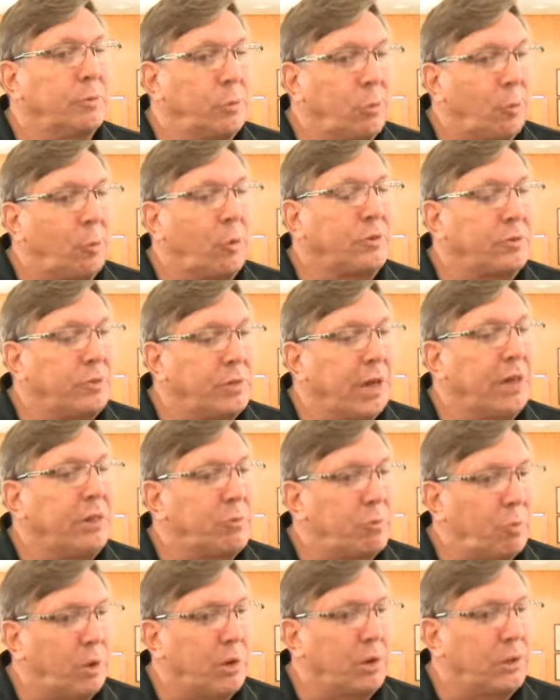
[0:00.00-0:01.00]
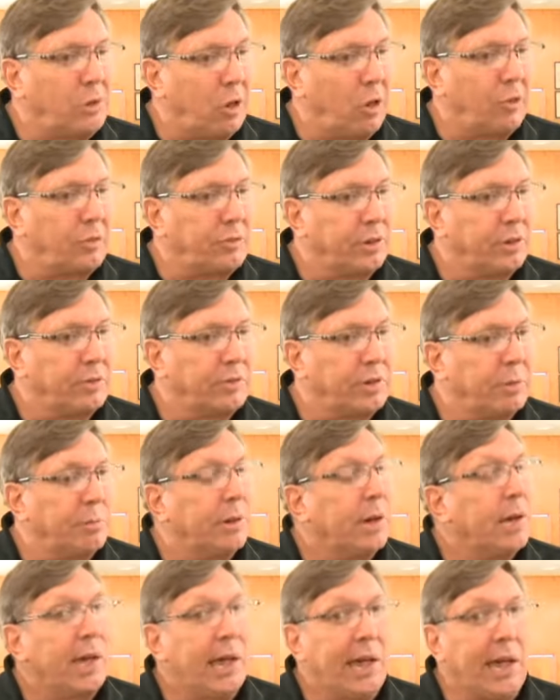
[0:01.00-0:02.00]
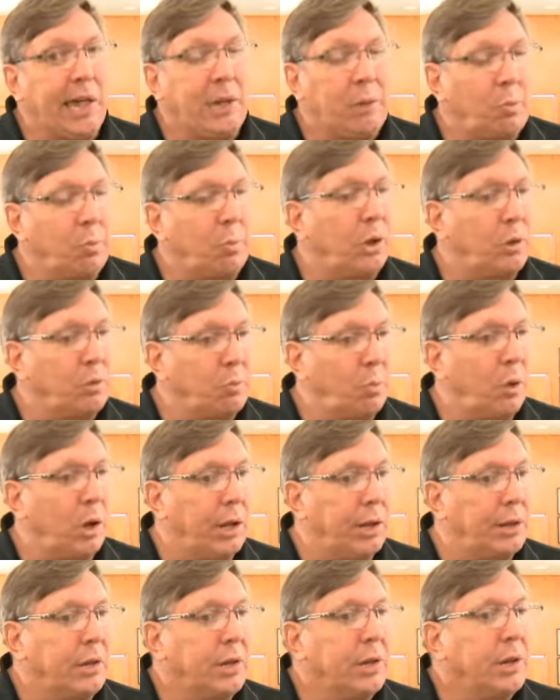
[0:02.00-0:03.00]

your state's one call system, 811.